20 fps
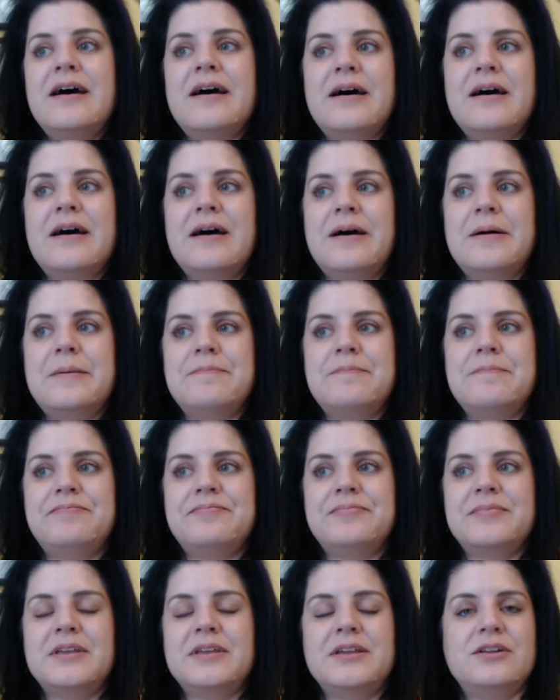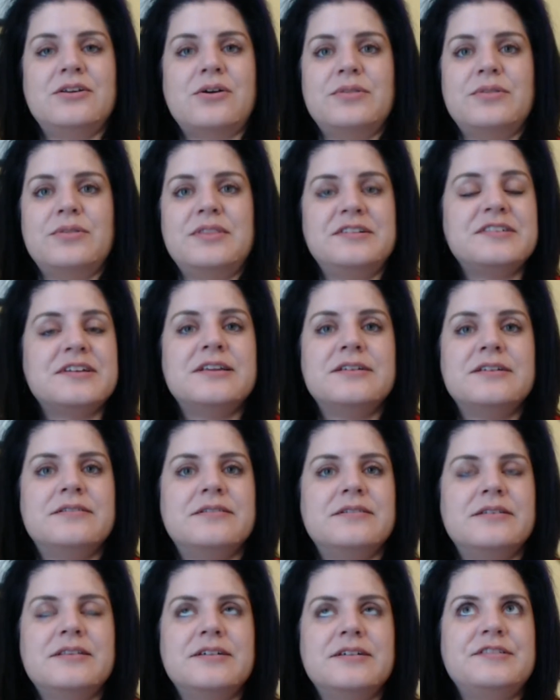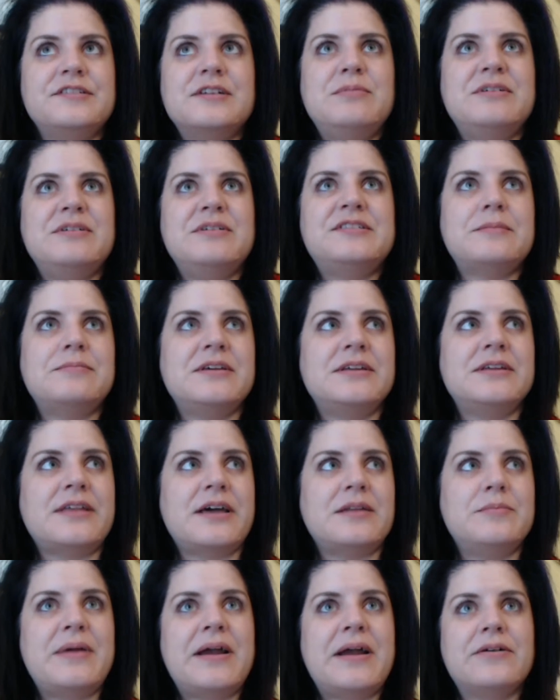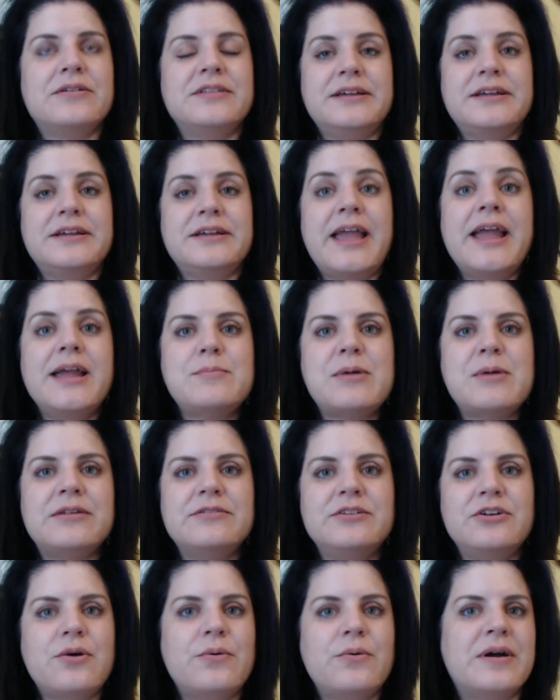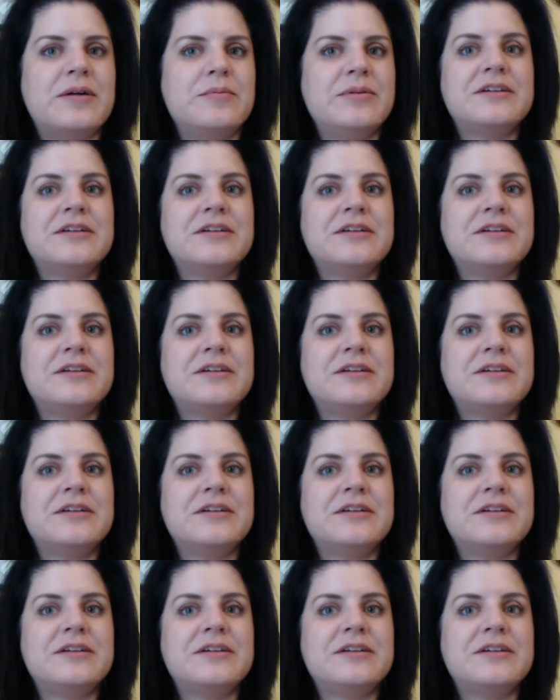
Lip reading: this can be something that apparently came out of nowhere,